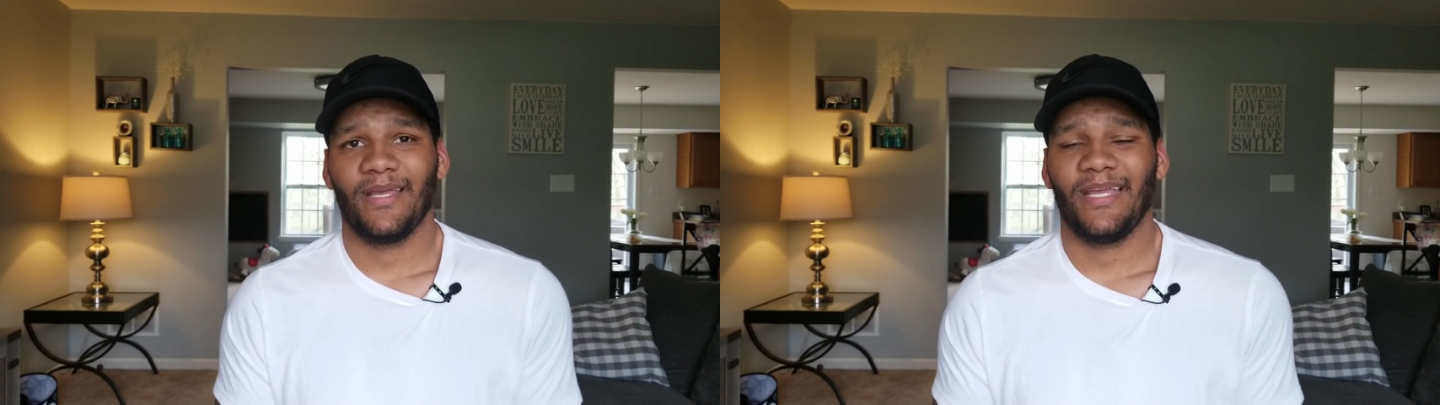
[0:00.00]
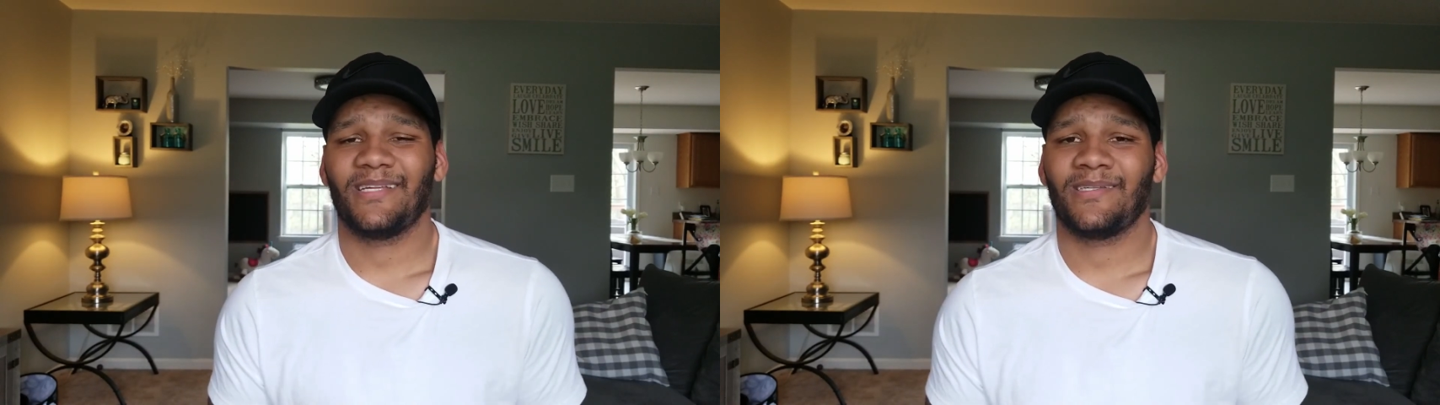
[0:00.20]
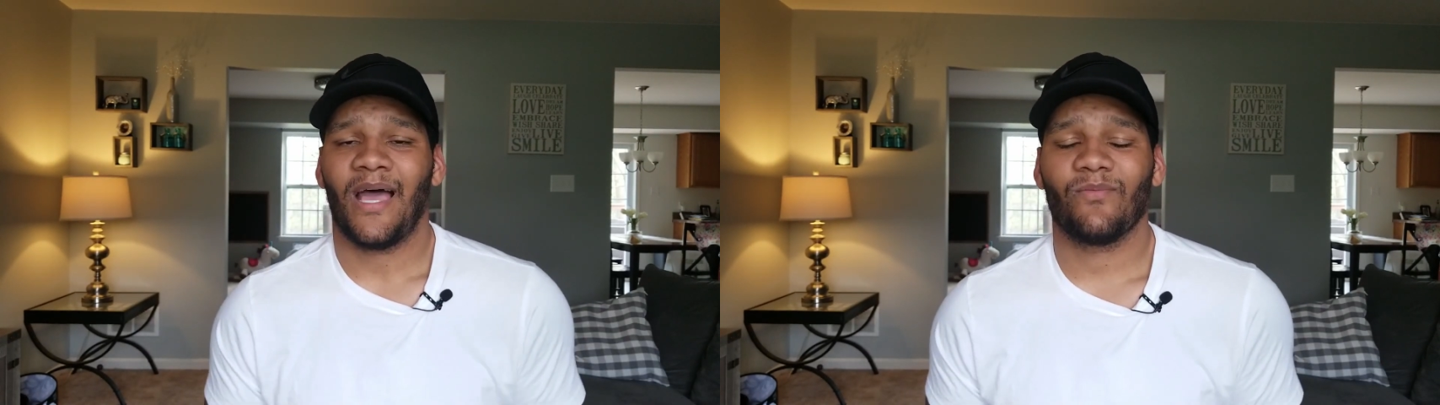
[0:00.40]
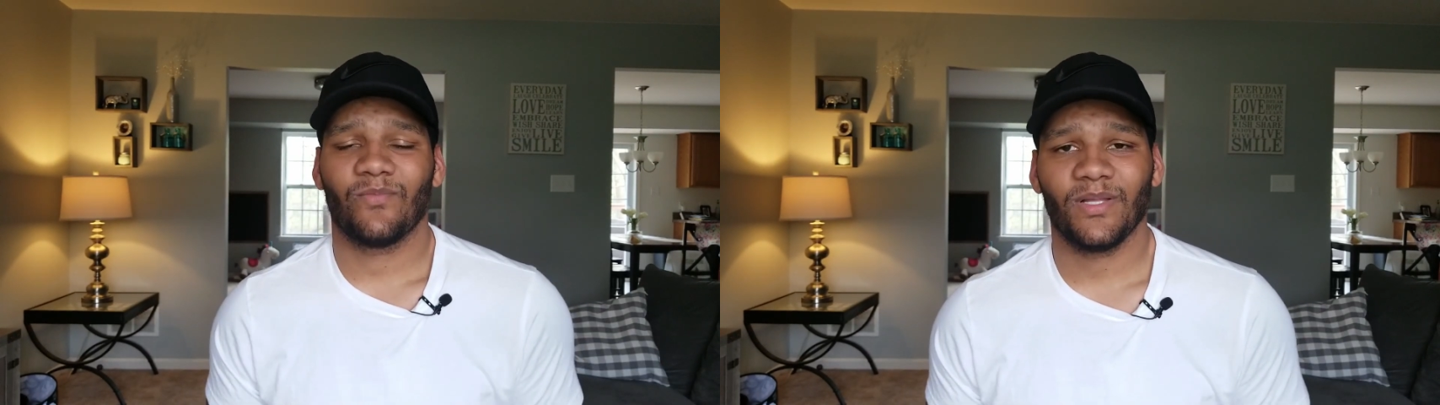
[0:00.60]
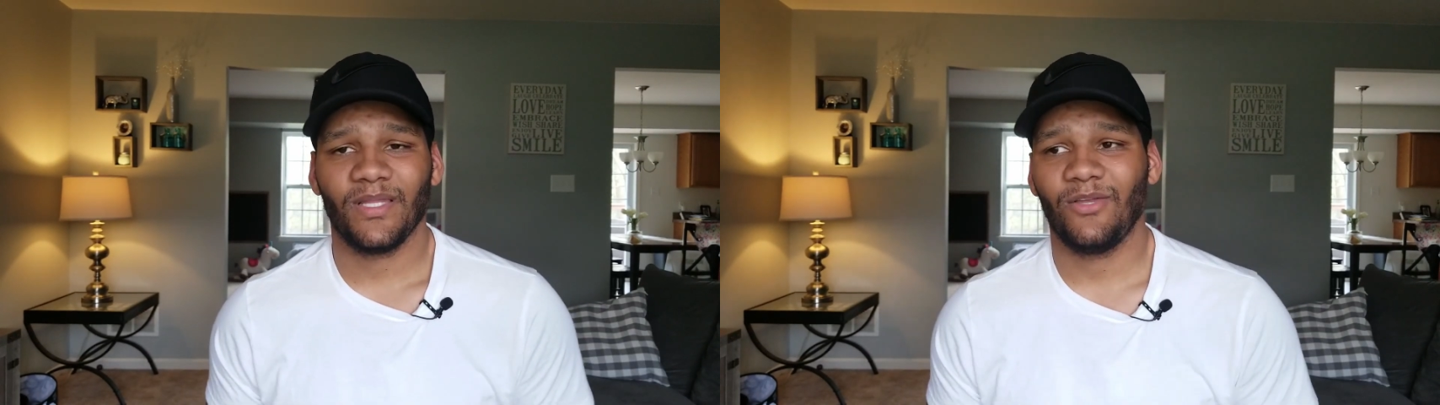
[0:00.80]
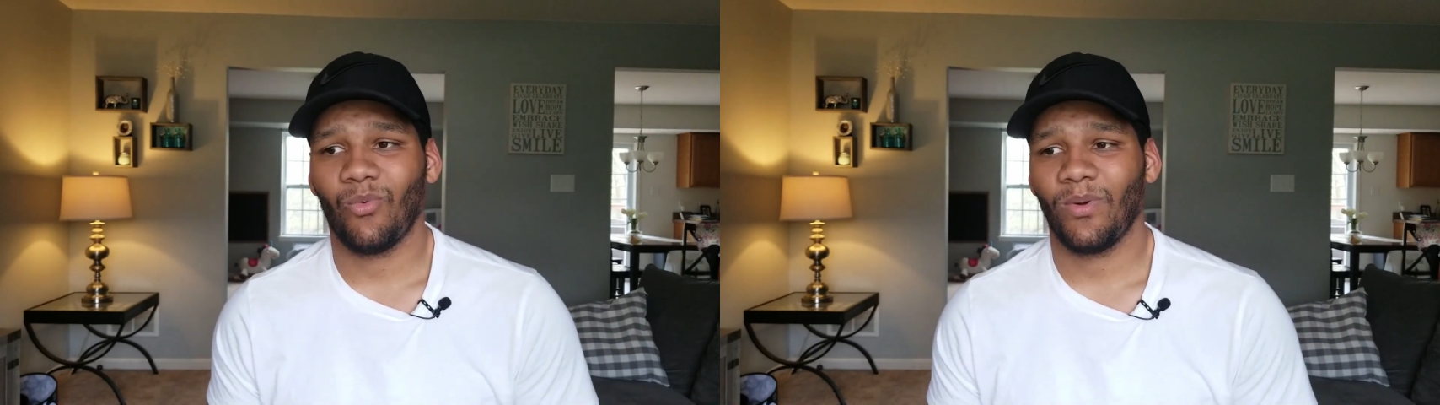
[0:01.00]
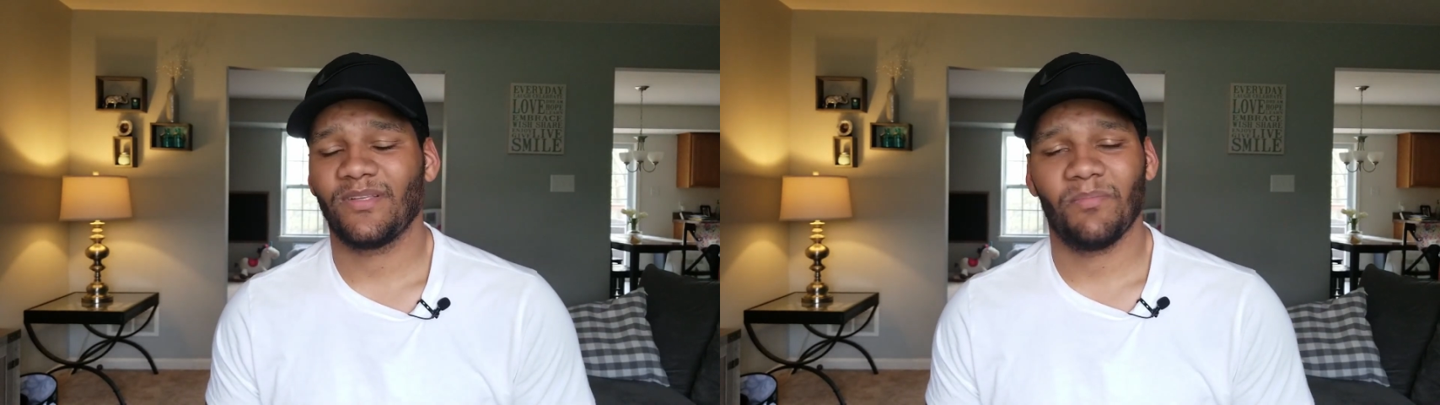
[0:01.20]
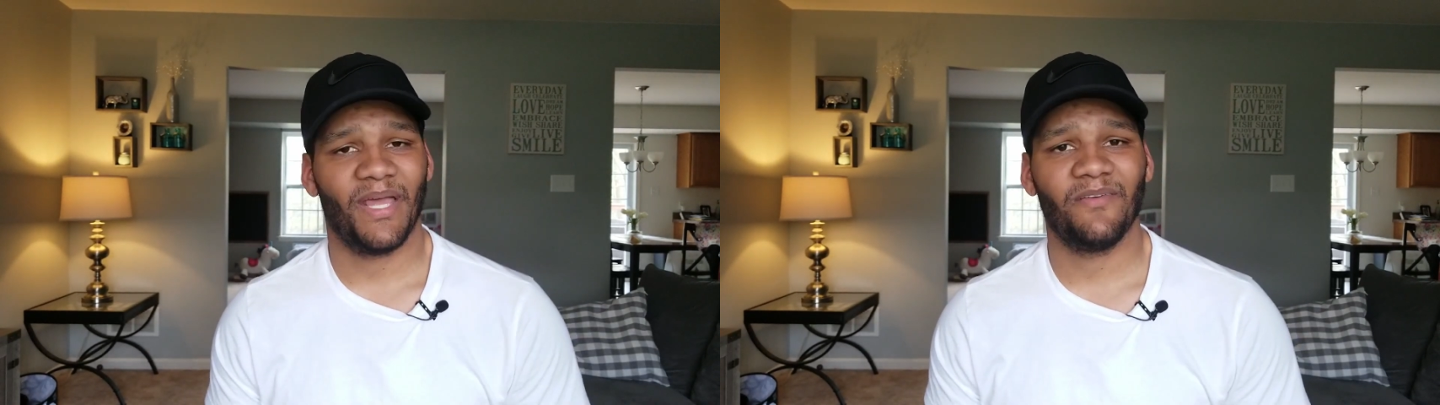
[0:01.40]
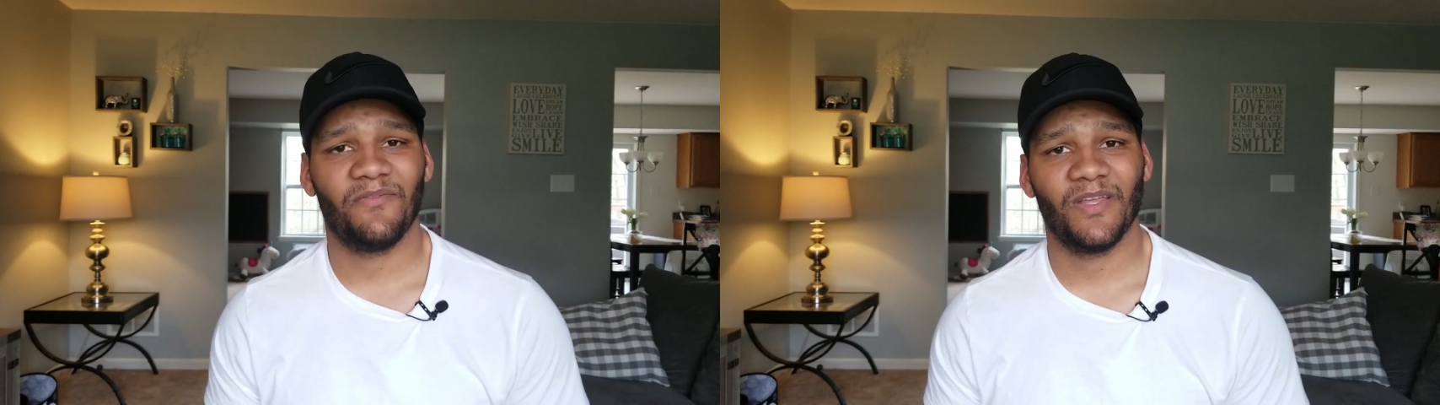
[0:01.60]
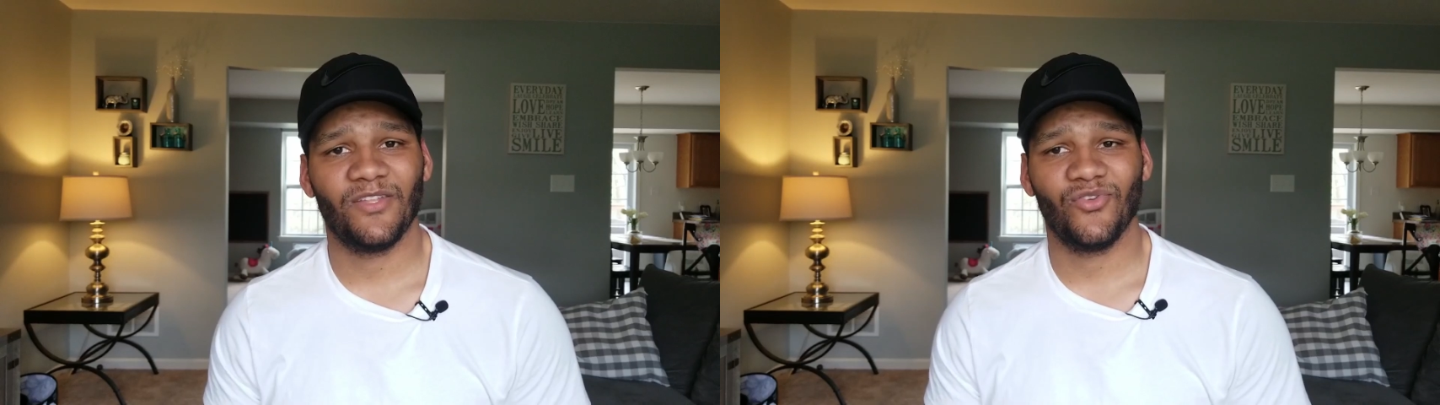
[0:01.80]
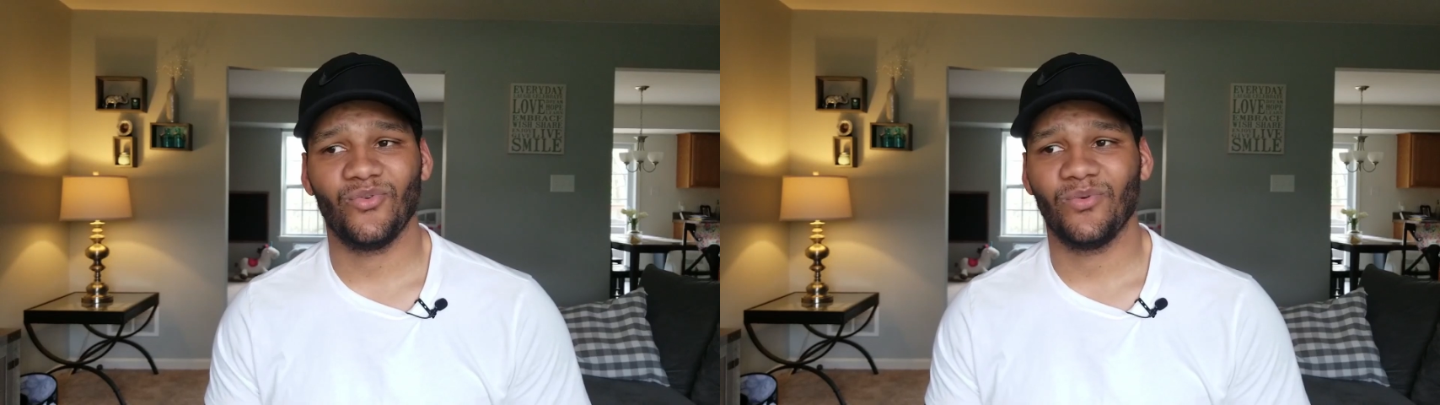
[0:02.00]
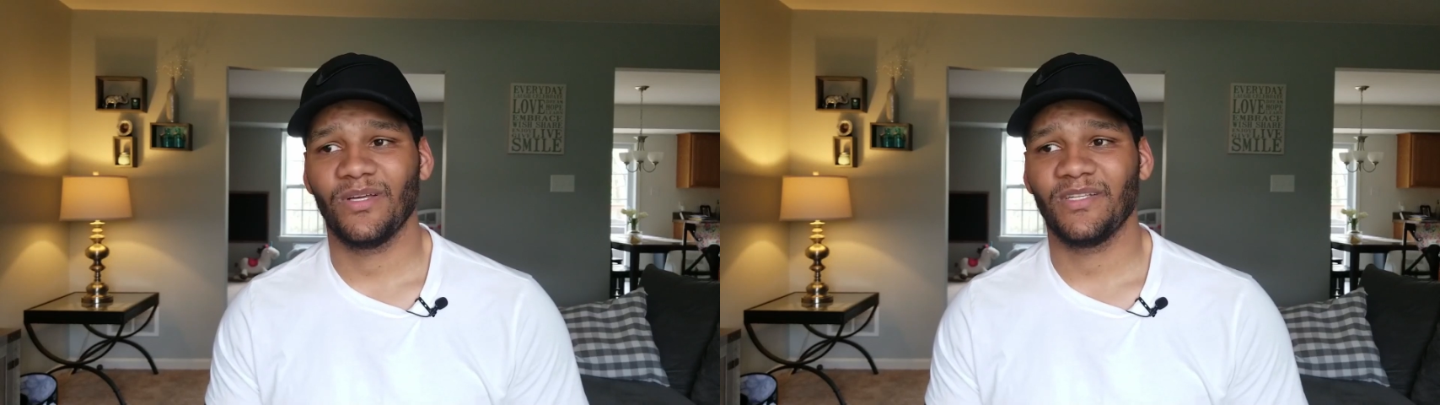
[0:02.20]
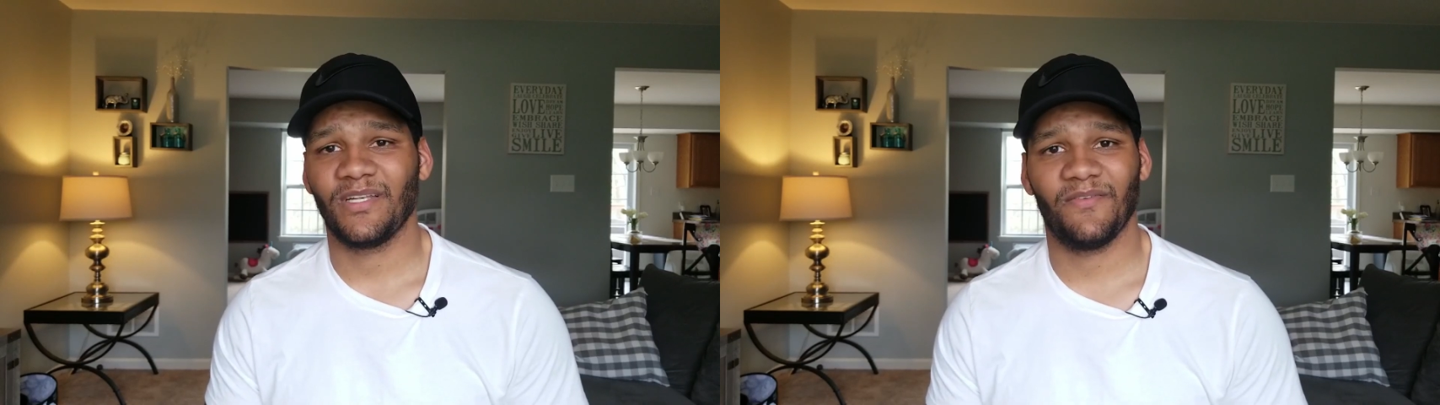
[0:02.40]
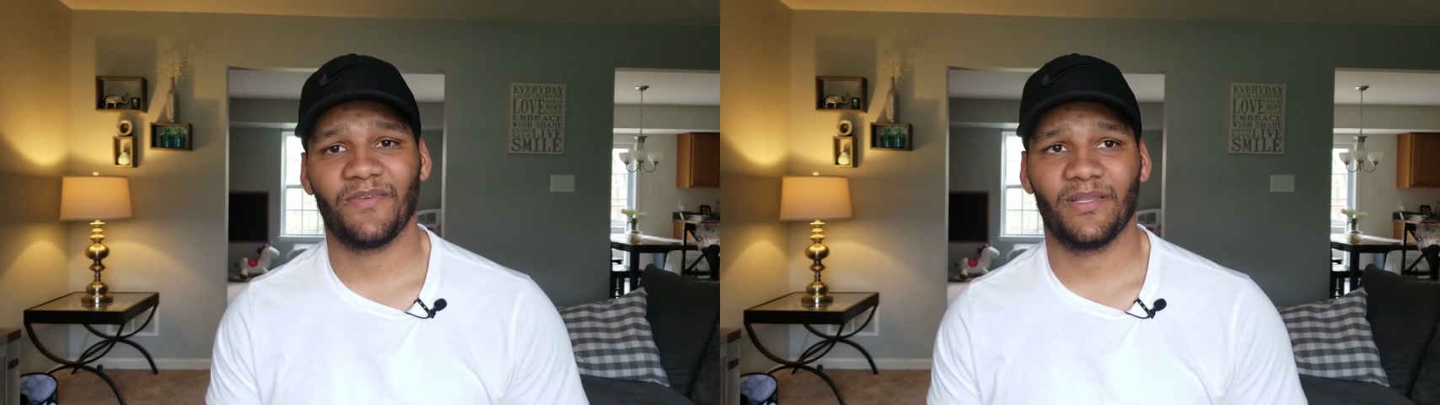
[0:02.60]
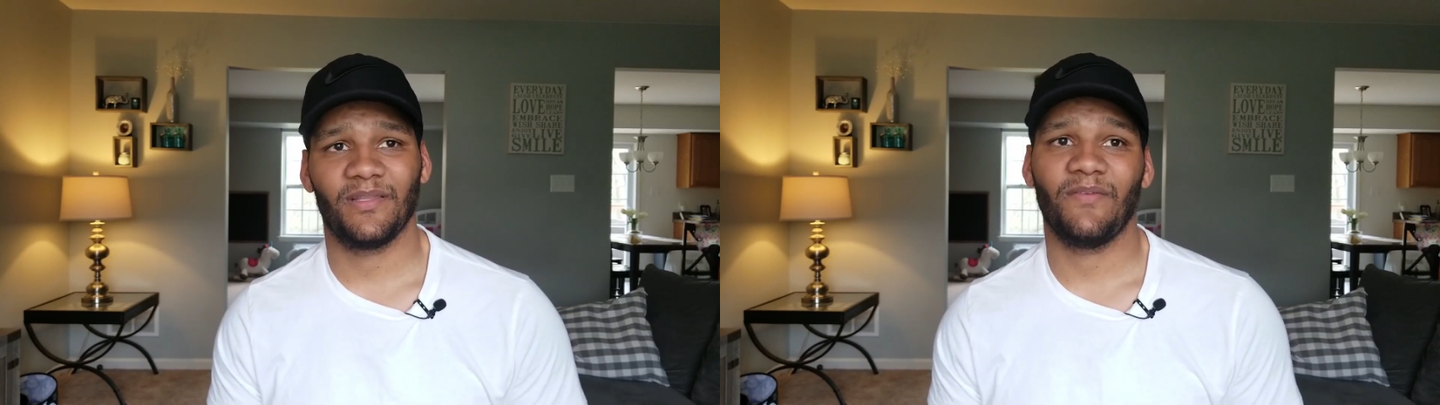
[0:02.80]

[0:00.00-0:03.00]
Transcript: is not really going to benefit you significantly.